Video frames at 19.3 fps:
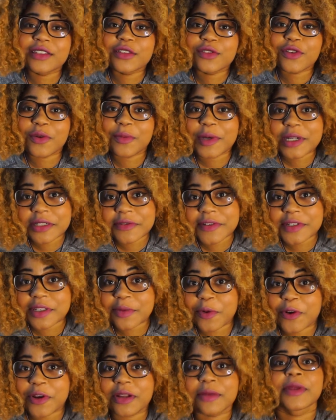so much for
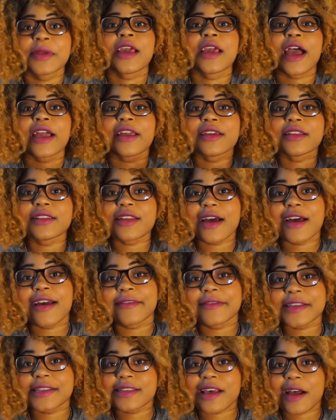supporting me. I could not
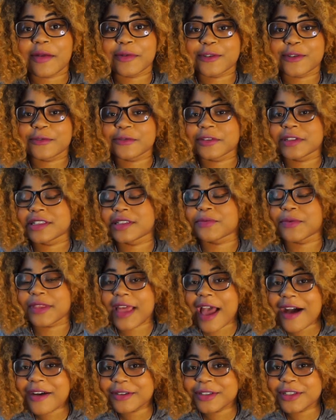have these opportunities
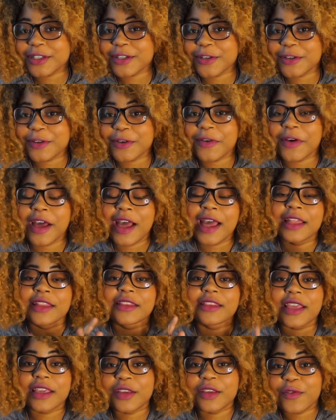without you.
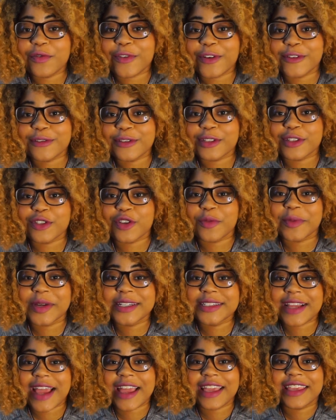Thank you, Phrozen, so
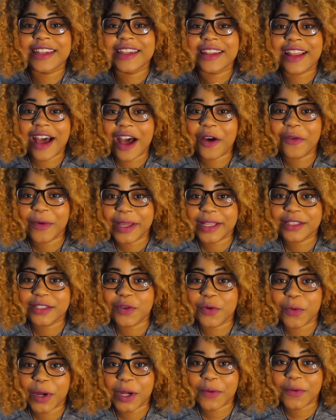much. I cannot wait
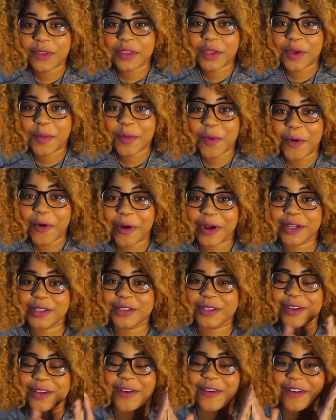to work with you more,
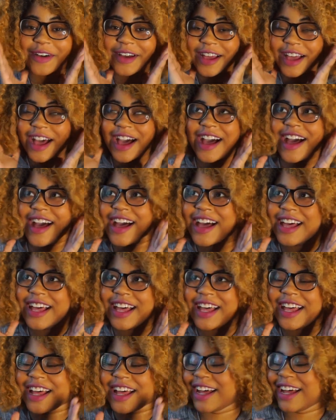so ha ha
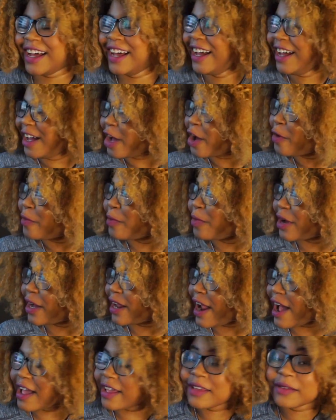ha.
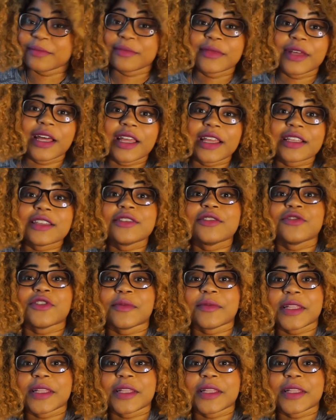But I am extremely